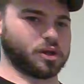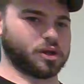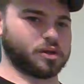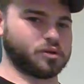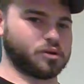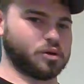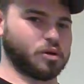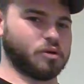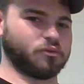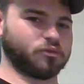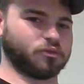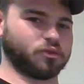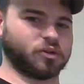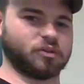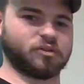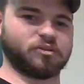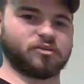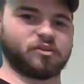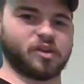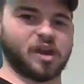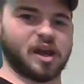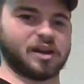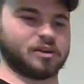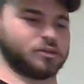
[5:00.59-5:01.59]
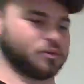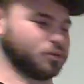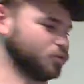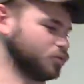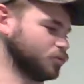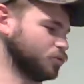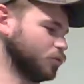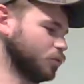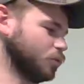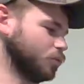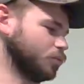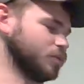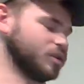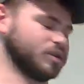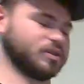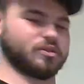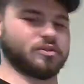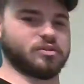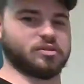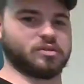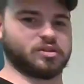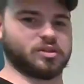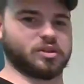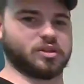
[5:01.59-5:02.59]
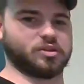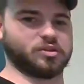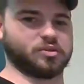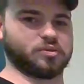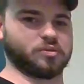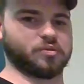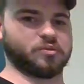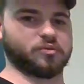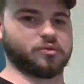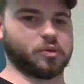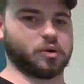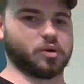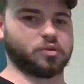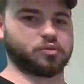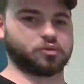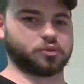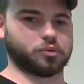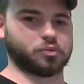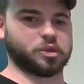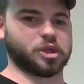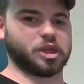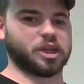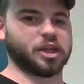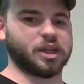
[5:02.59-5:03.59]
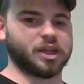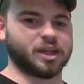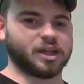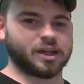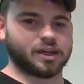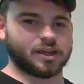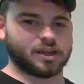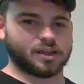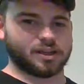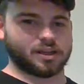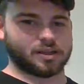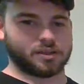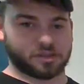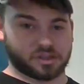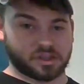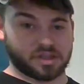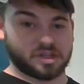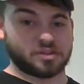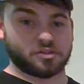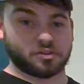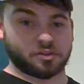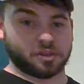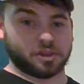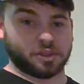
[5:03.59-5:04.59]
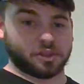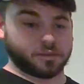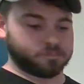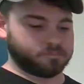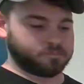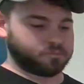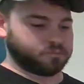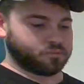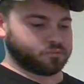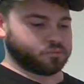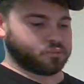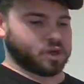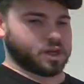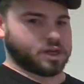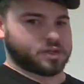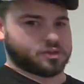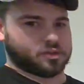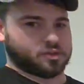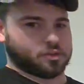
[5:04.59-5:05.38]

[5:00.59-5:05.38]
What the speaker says: I know for a fact there's no reason this thing shouldn't fall for me easily, right?